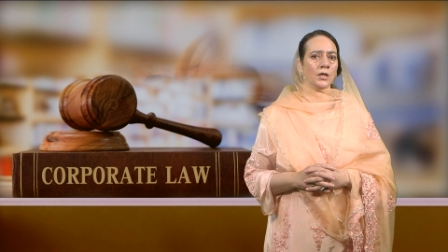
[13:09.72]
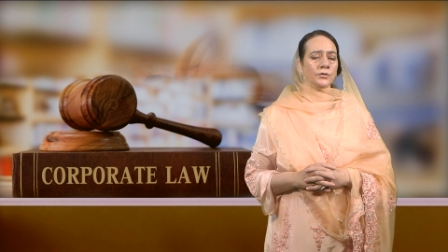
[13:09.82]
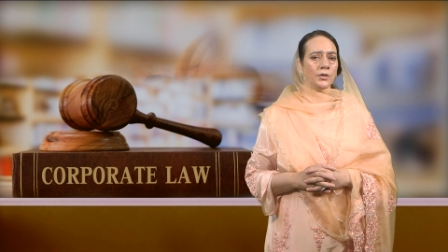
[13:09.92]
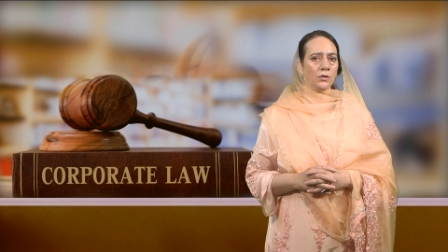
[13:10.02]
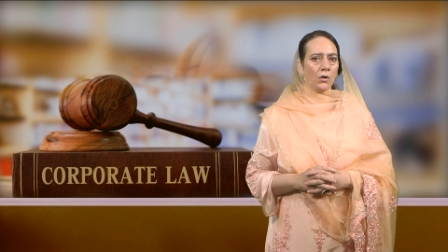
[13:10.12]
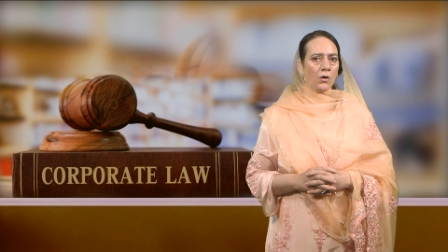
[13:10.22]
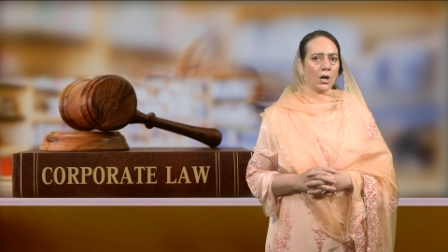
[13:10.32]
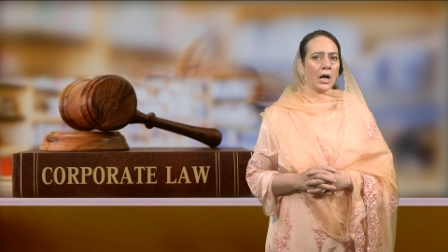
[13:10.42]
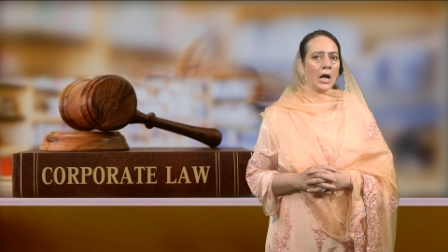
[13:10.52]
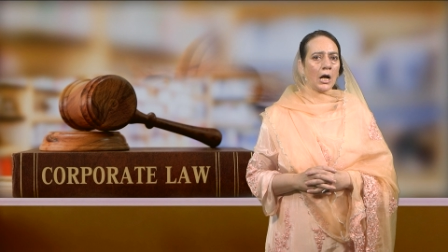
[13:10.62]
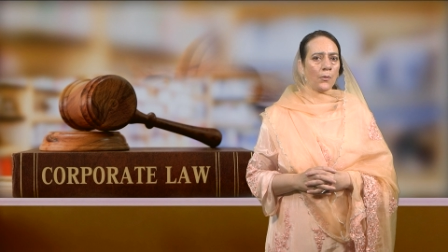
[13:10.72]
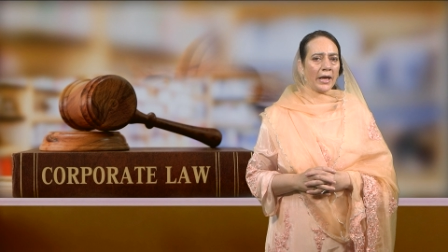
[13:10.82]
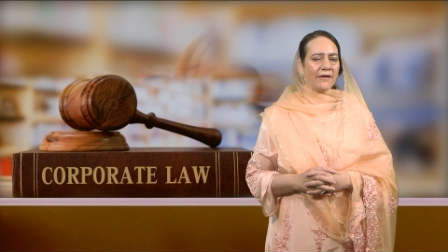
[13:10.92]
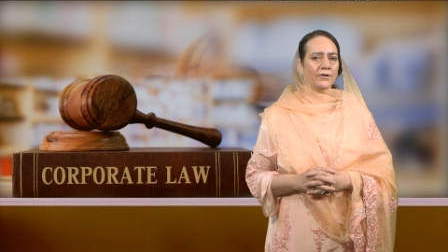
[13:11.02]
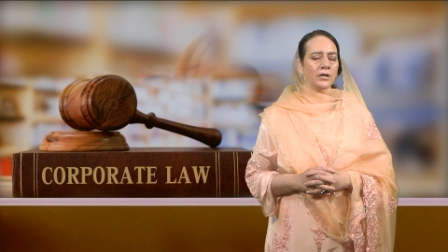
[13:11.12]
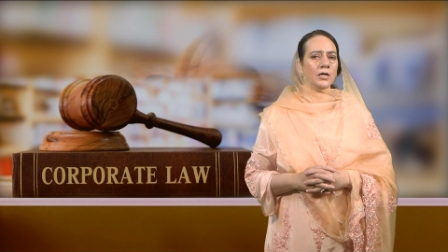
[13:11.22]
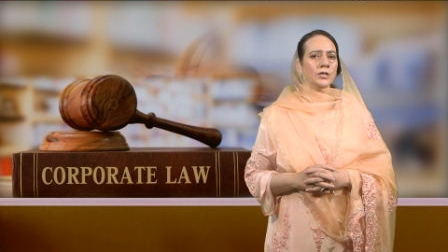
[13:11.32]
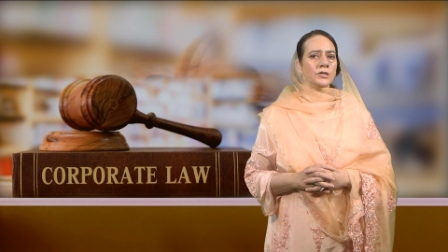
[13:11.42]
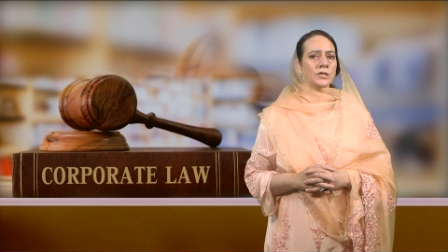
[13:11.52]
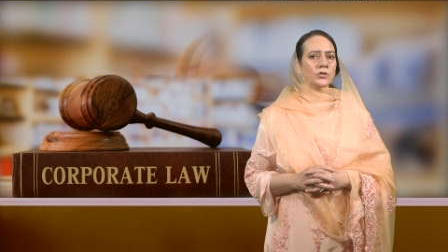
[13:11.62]
The law, however,
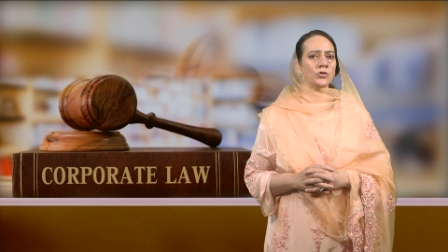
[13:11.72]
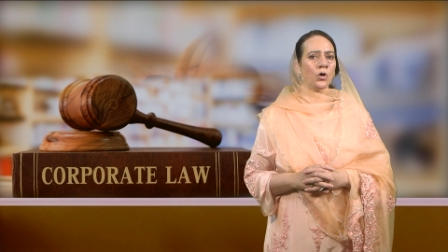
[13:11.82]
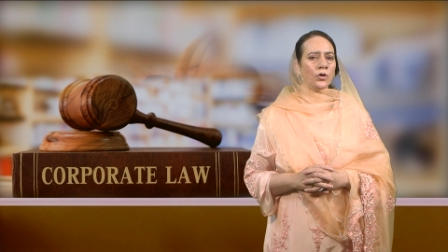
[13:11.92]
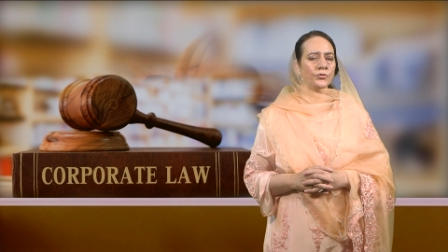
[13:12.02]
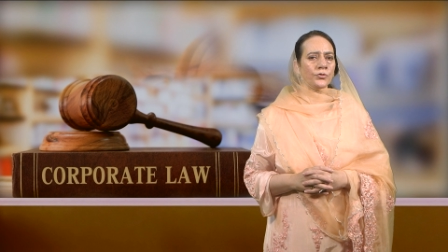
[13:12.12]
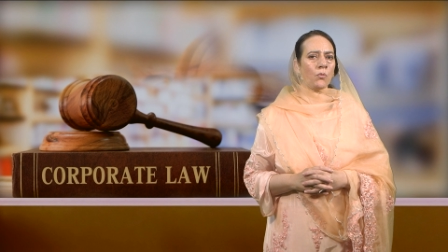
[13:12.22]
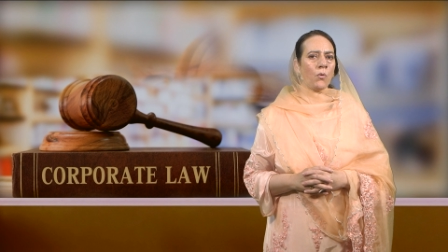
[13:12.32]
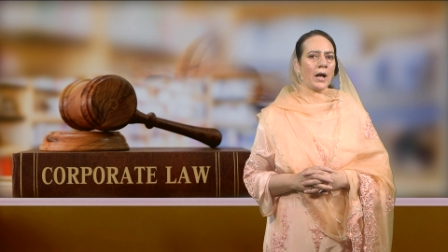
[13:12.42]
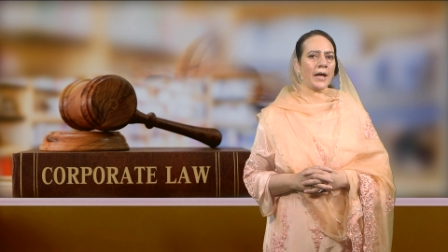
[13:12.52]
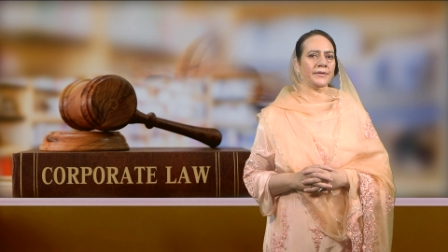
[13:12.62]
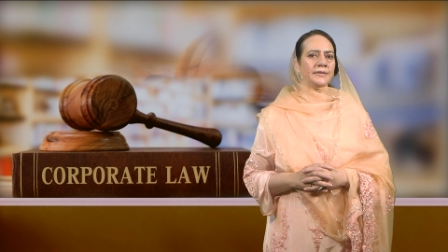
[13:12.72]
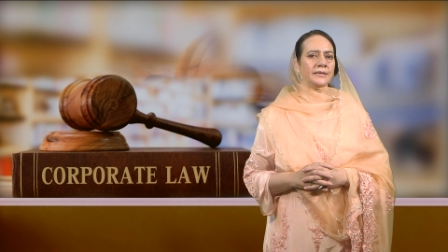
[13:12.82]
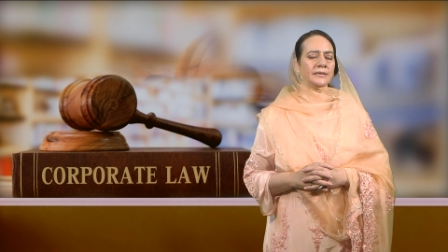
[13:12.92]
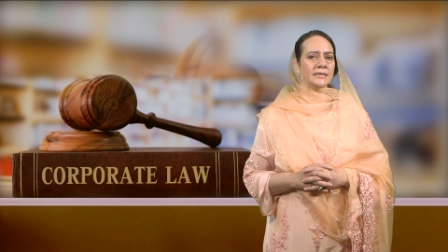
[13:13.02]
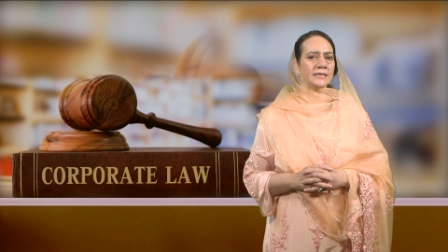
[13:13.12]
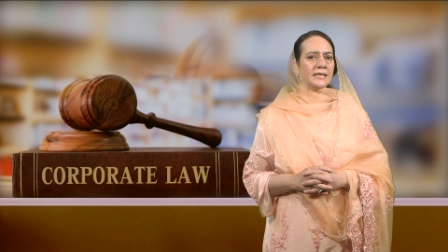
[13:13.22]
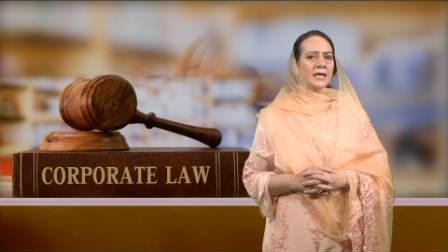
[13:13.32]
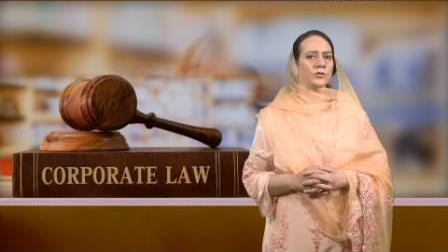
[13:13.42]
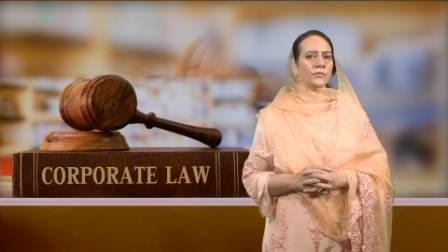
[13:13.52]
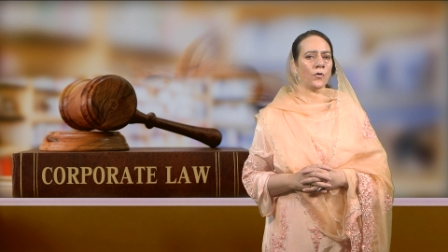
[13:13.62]
does not require that the
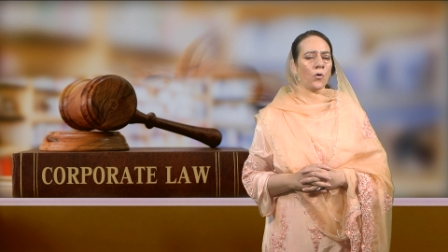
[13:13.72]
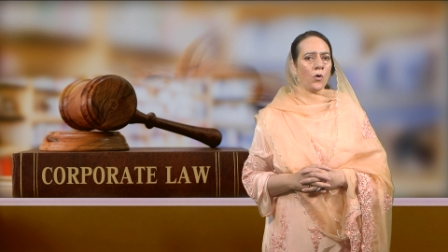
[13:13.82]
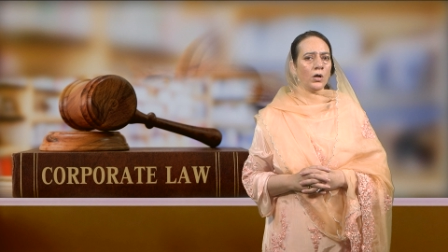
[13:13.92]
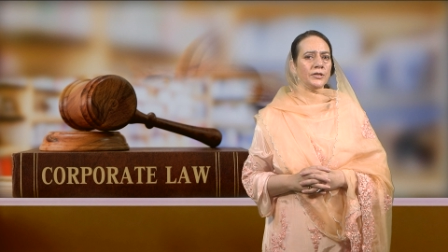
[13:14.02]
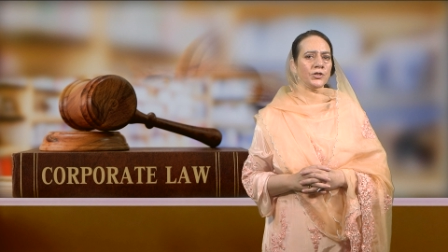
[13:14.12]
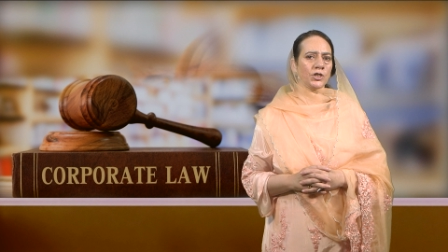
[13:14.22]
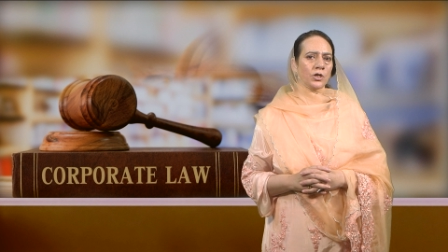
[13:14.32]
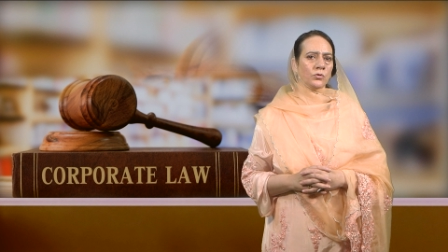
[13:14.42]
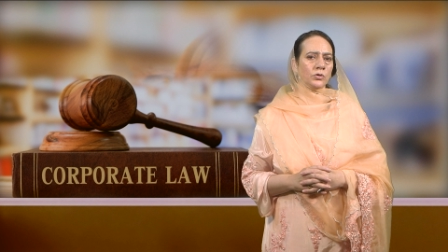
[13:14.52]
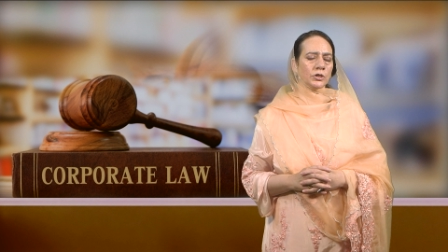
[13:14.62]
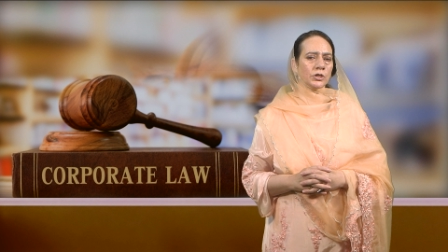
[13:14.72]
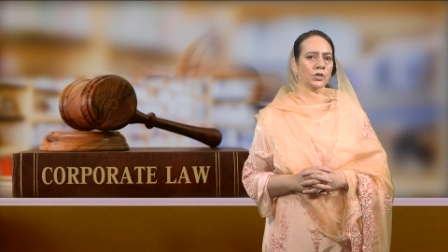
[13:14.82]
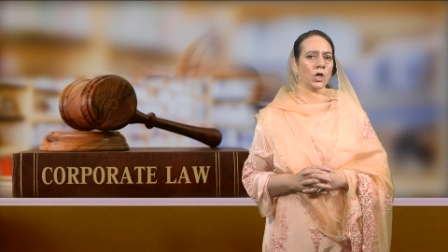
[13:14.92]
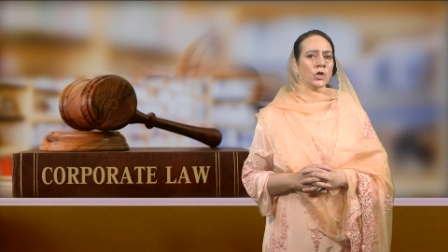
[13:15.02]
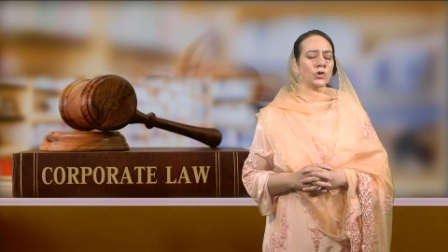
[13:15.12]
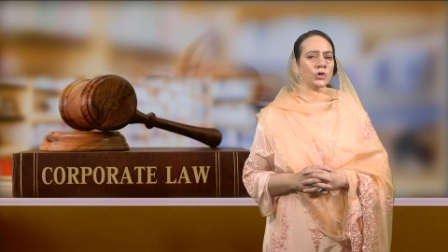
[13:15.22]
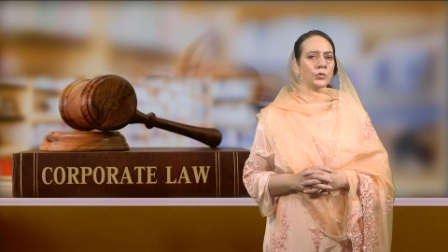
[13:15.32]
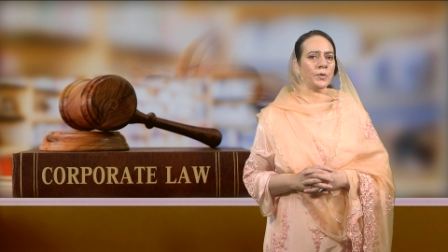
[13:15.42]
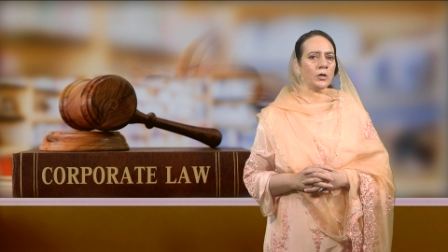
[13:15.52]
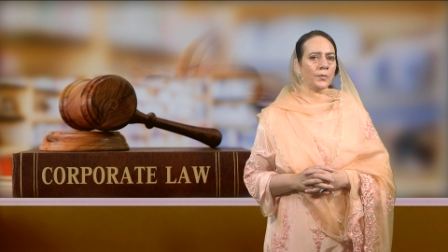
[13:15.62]
consent of all the shareholders should
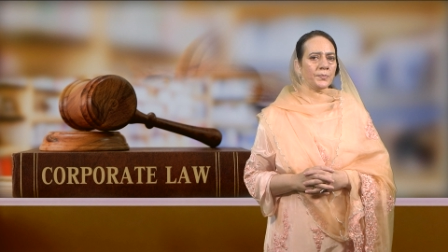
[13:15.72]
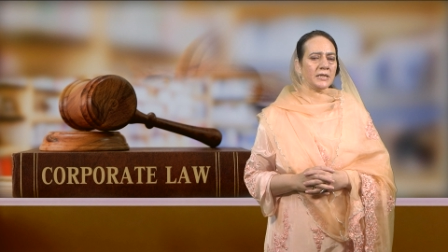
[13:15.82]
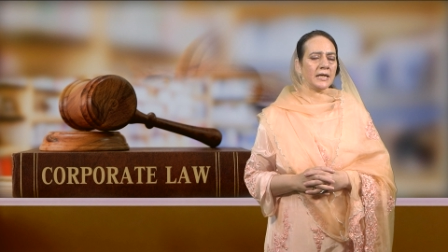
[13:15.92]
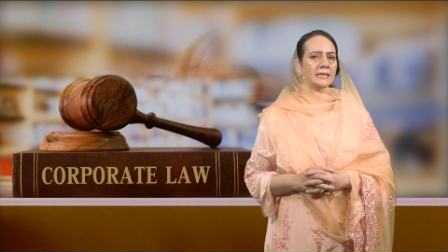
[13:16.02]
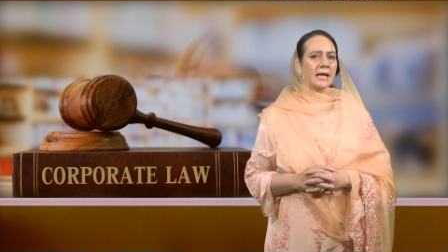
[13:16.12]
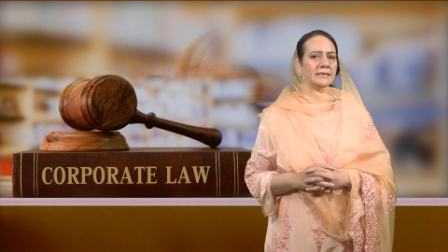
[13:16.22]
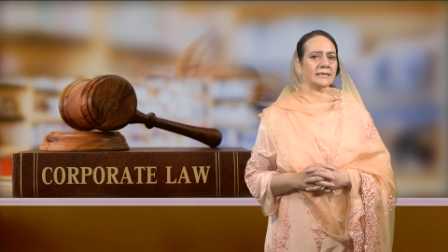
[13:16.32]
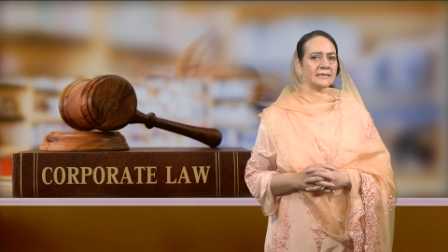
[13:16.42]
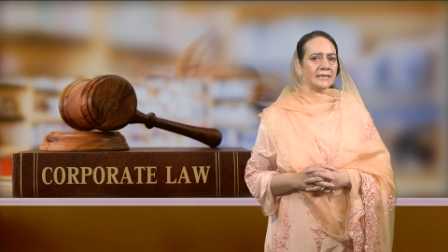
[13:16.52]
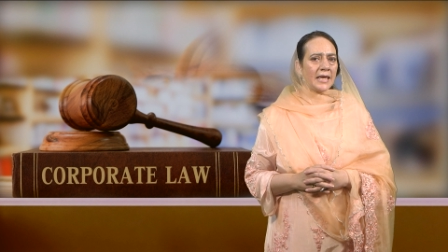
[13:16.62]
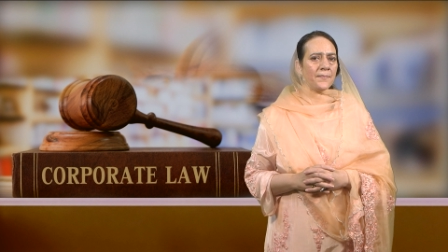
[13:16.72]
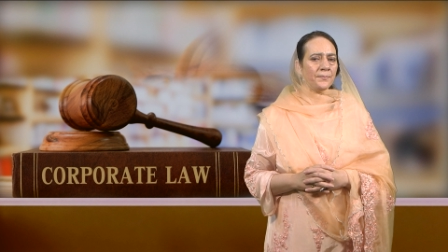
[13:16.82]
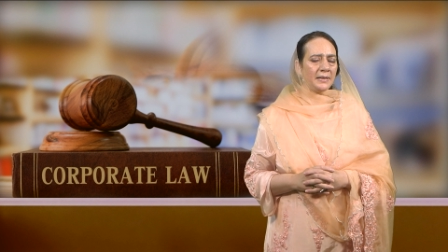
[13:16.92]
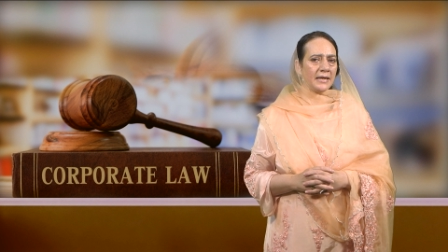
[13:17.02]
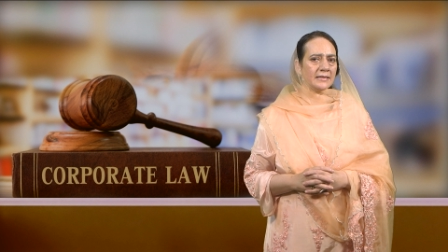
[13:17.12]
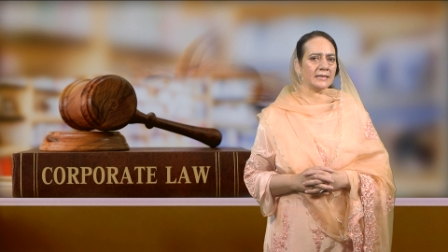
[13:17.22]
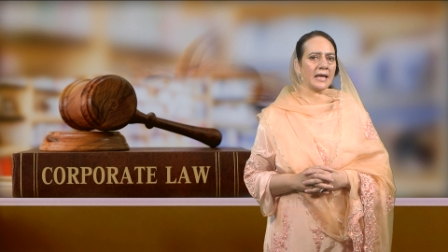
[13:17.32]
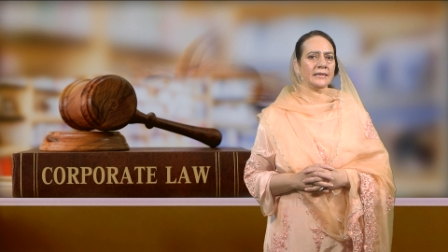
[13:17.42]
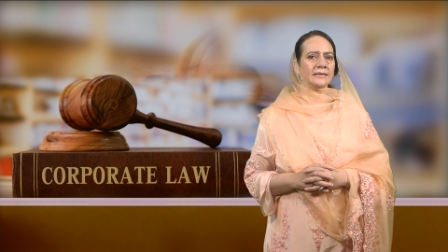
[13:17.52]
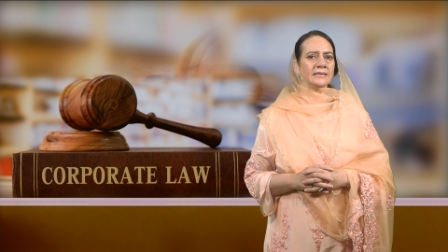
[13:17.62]
be obtained at the same place and
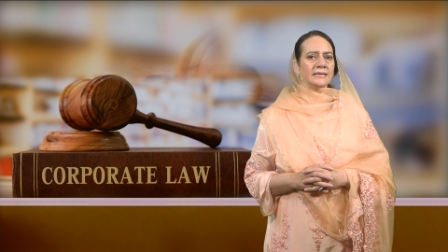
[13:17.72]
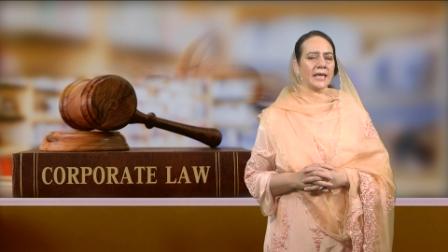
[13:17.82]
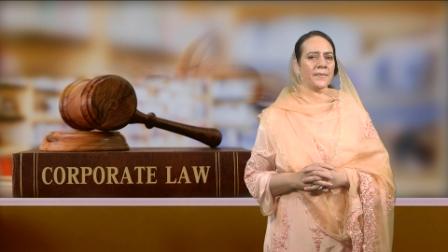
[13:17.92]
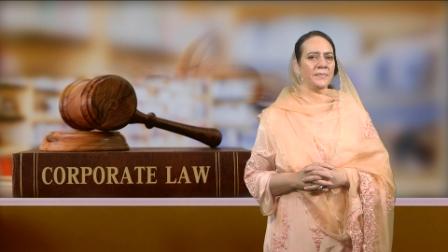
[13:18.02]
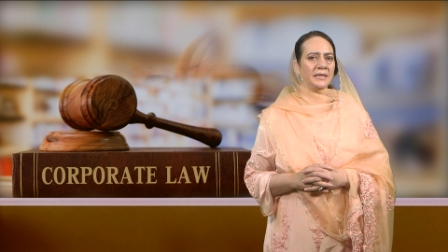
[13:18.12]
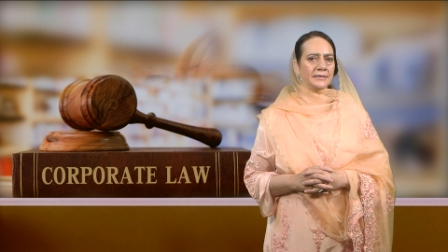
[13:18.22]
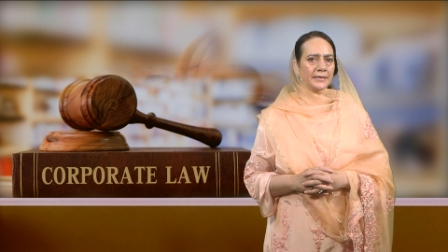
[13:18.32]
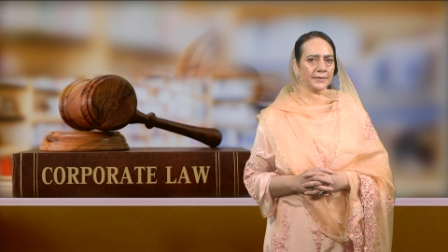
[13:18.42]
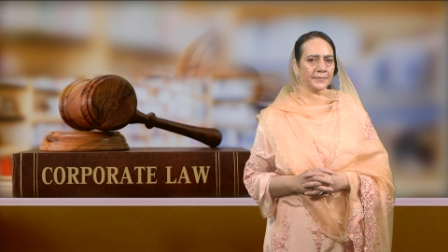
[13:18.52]
in the same meeting.